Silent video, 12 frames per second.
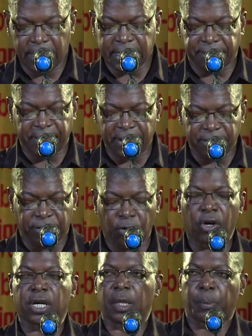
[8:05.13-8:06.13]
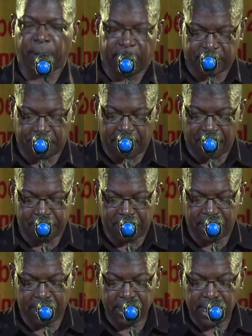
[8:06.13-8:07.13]
He's a very vocal party
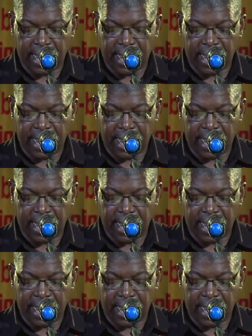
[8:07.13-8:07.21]
member,